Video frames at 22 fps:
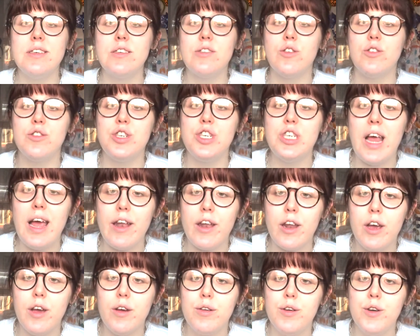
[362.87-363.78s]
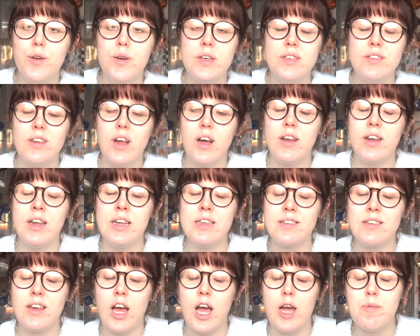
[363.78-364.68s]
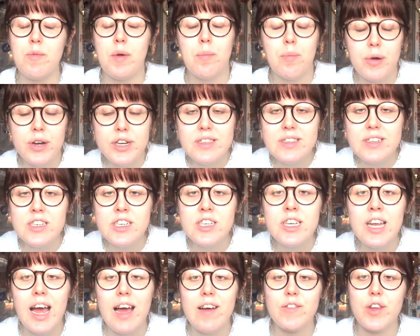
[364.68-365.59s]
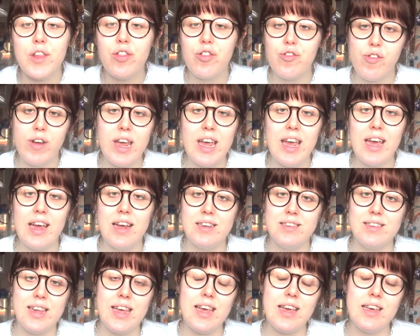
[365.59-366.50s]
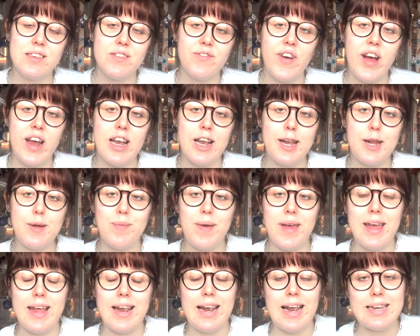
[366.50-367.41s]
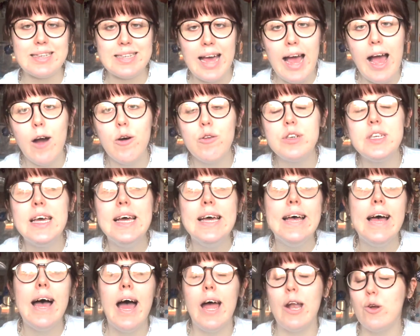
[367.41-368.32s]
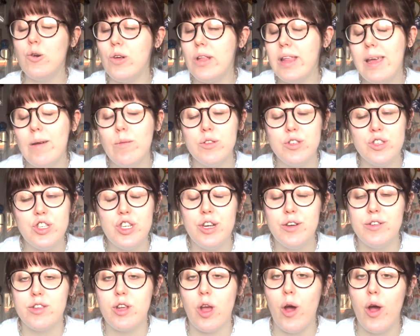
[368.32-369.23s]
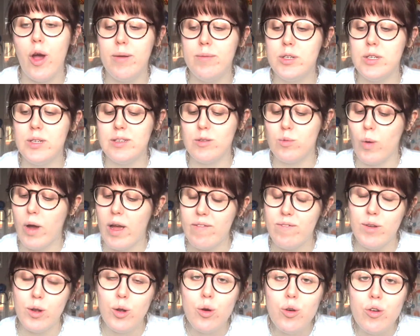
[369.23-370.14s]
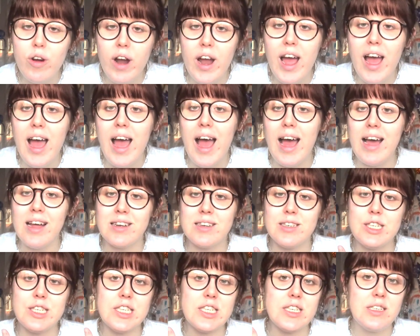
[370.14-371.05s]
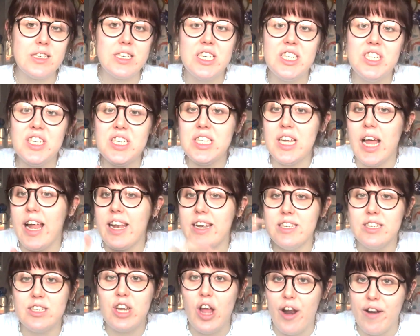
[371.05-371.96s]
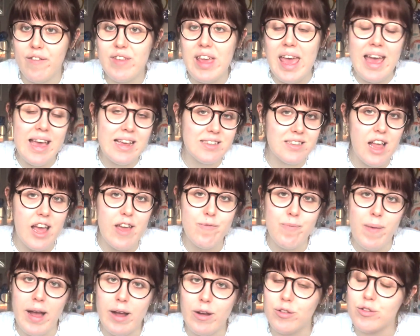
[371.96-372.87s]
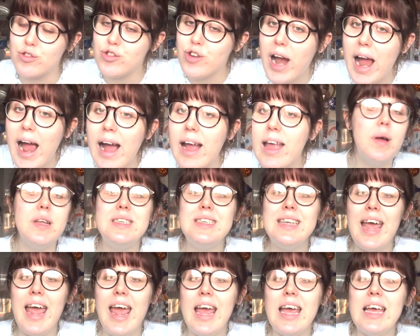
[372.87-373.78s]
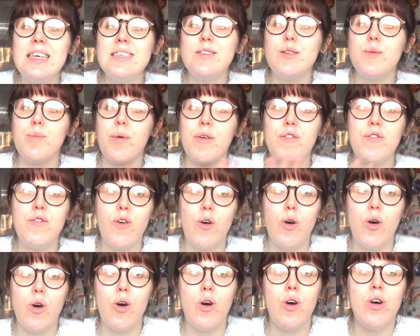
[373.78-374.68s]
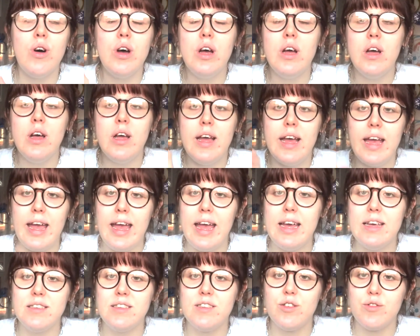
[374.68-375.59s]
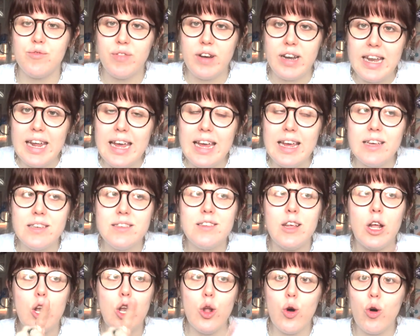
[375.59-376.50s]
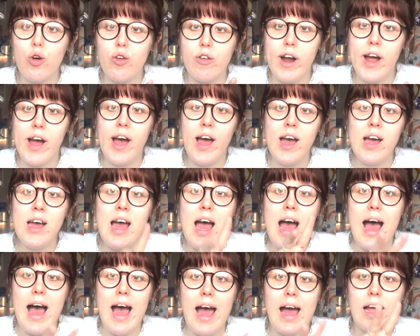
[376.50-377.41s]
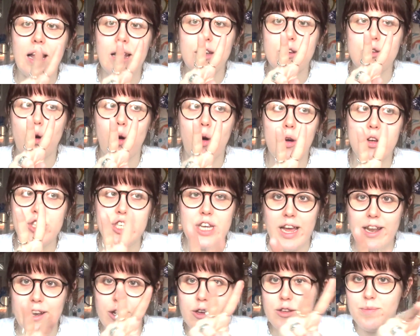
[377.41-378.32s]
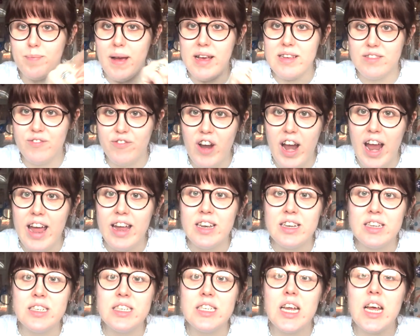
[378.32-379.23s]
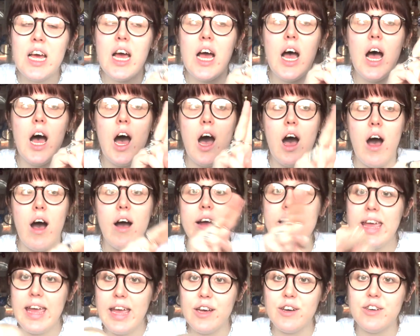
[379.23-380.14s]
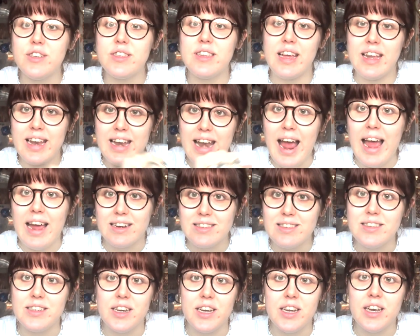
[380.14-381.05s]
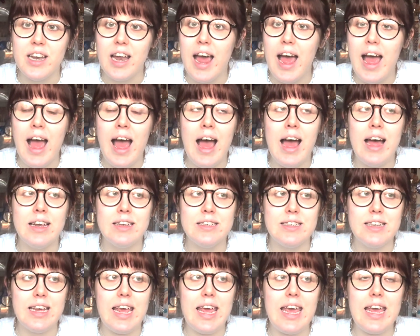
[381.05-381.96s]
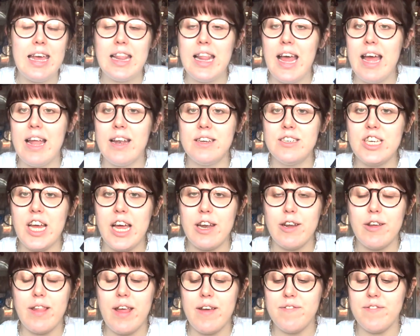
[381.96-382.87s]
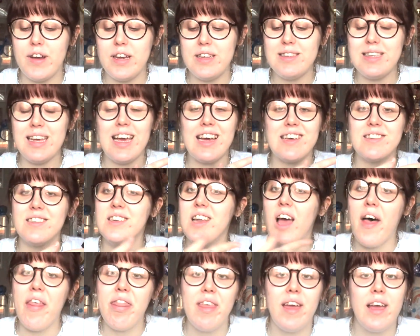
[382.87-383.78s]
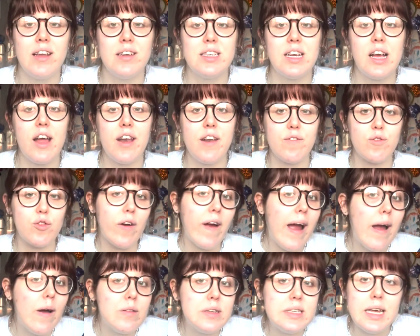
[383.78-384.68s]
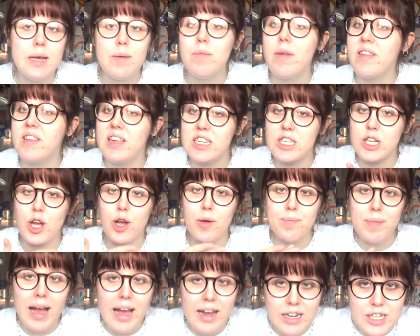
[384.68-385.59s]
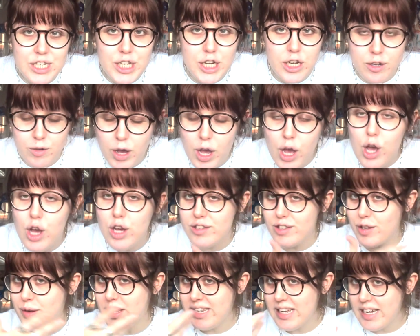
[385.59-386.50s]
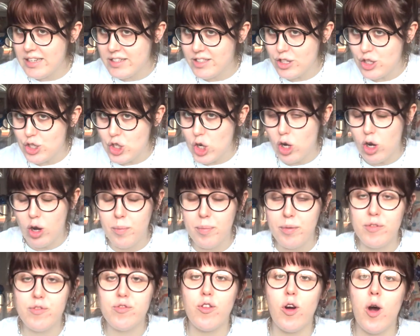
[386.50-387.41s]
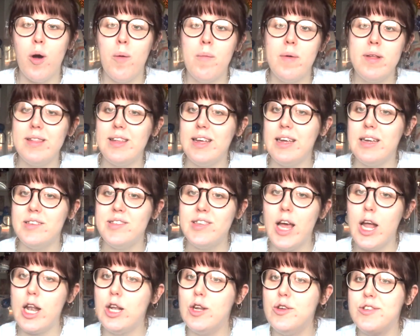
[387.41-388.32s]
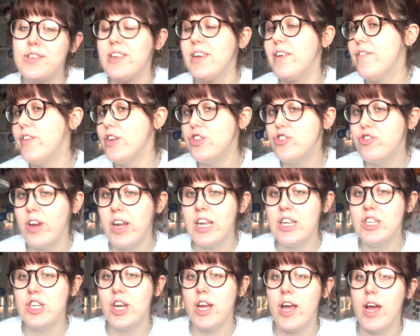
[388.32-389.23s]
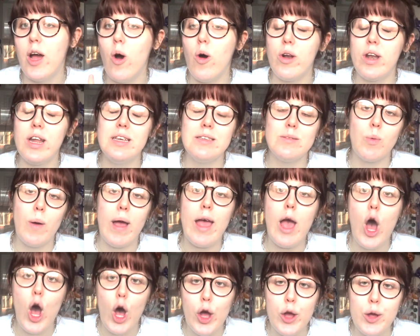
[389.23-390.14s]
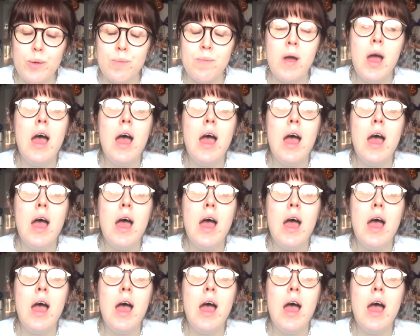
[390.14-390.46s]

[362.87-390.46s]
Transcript: on Shadow, who has done his time in prison. After 3 years, he is finally being let out, and all he wants to do is go home to his wife Laura and kind of get his life back on track. Days before his release, Laura and Shadow's best friend are killed in an accident, and Shadow then finds he has nothing to kind of ground him, nothing to go back to, so he takes a job from this elusive stranger on his way home.